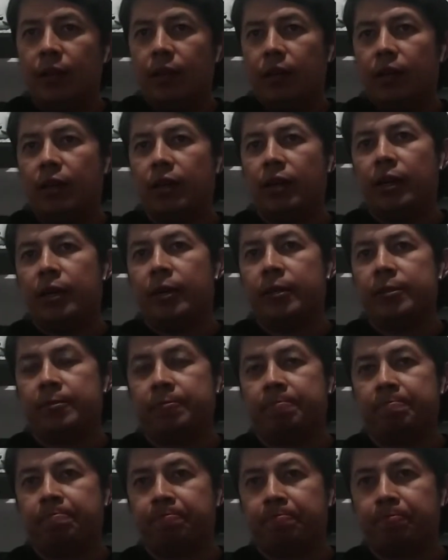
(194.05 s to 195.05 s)

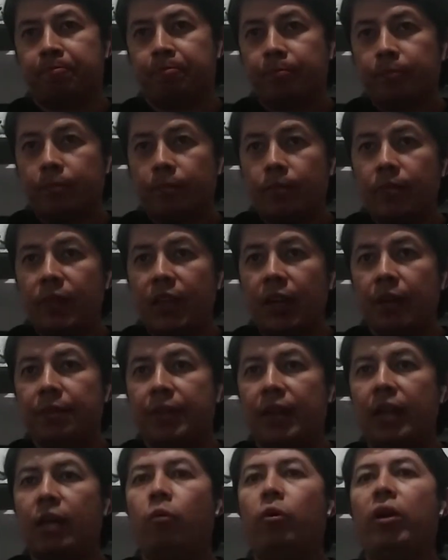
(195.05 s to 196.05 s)
Um,
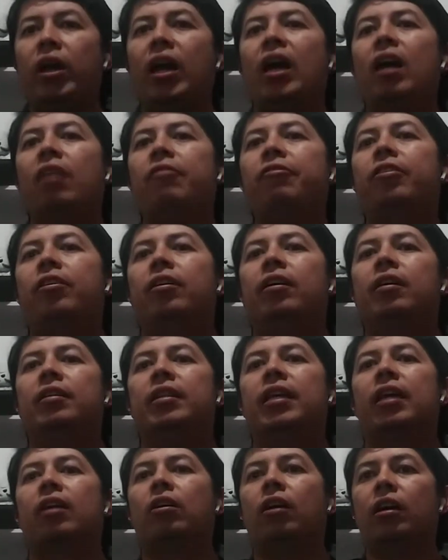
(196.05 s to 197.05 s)
then we have
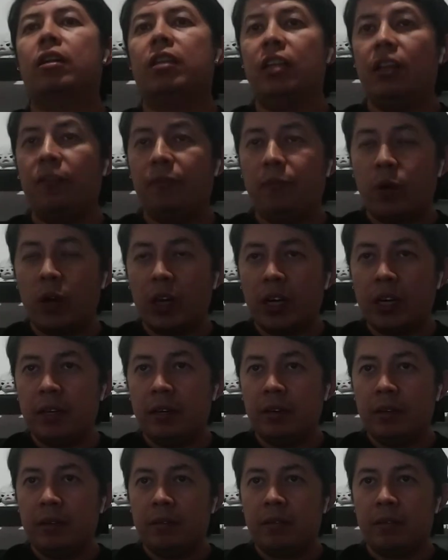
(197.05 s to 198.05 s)
the cognitive one.
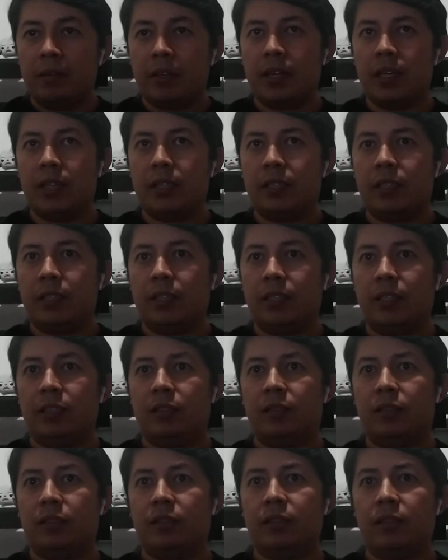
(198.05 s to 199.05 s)
Yes, this
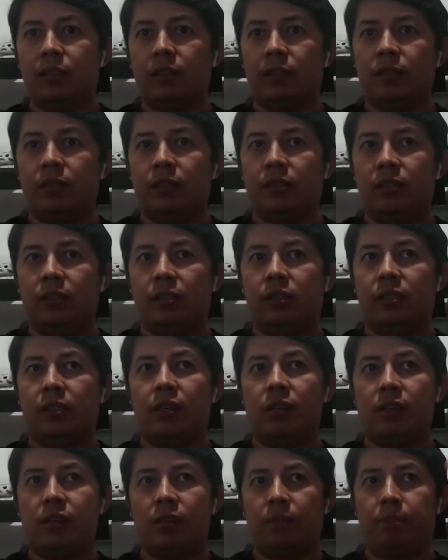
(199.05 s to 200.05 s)
is, let's
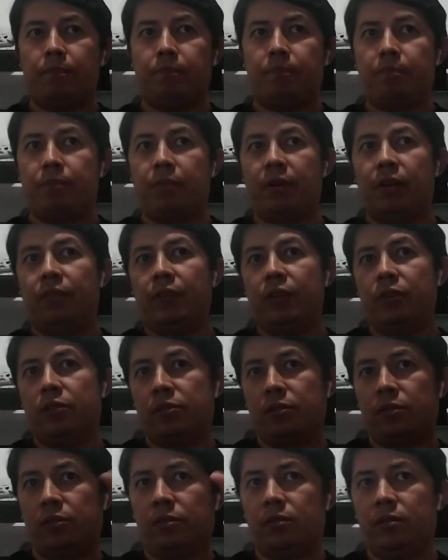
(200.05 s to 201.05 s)
say, the
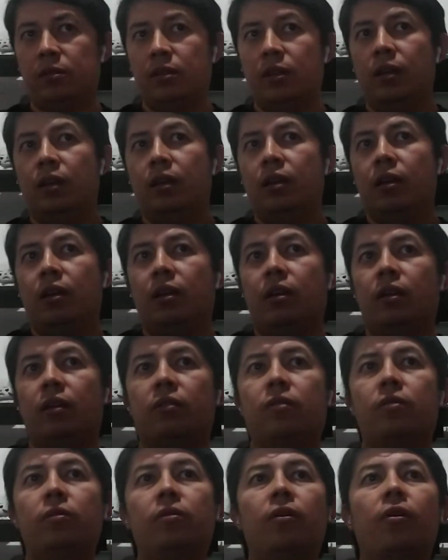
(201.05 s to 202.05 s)
previous
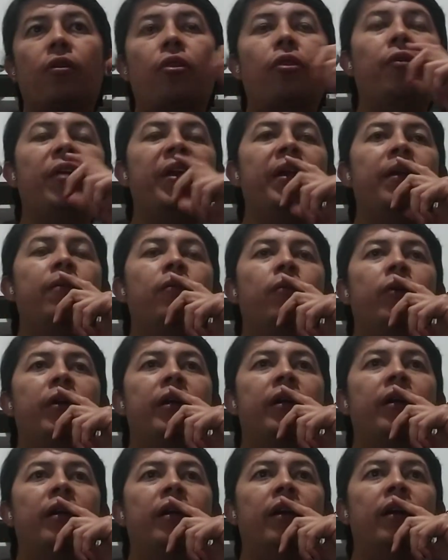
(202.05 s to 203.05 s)
two or three
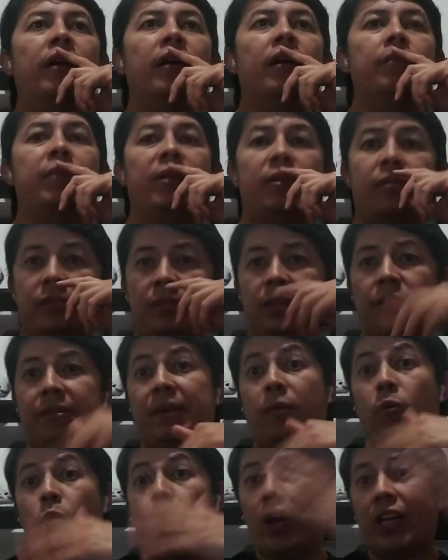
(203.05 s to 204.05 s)
where, because
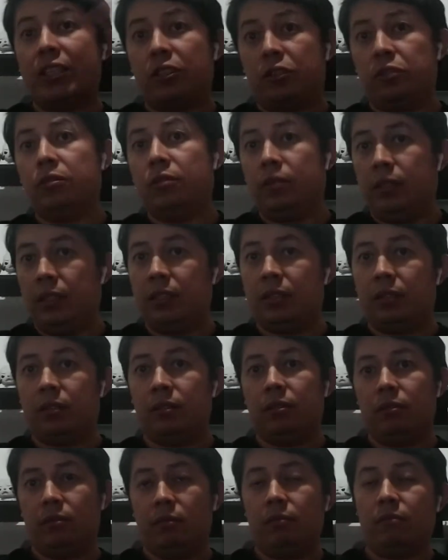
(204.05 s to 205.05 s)
even Watson is
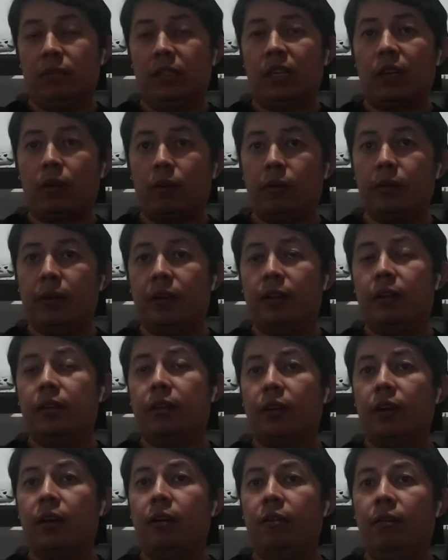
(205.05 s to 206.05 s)
included in
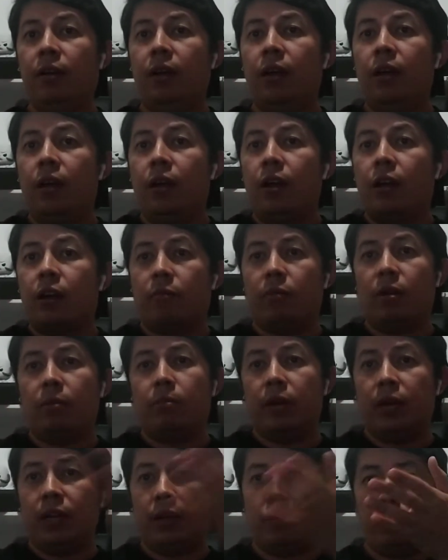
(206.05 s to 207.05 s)
there.
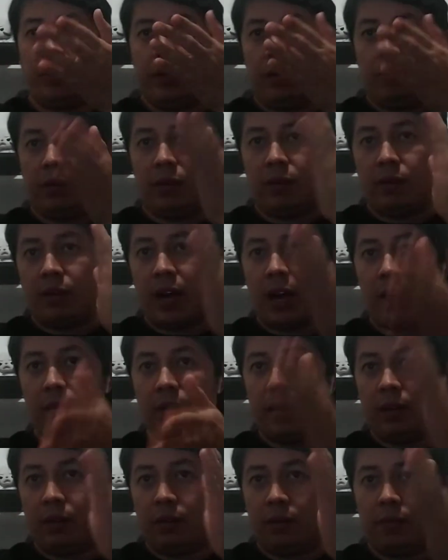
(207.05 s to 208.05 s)
Remember, like we don't have
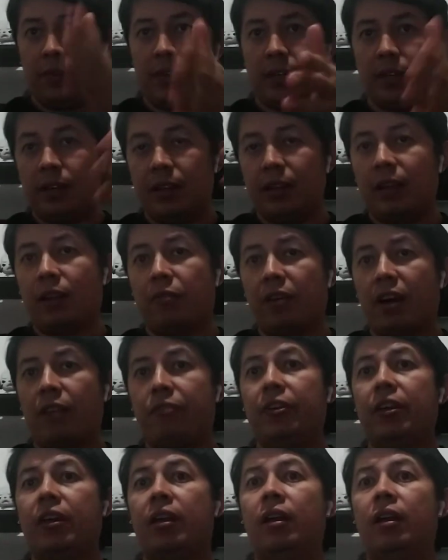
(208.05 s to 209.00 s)
it over there in the graphic,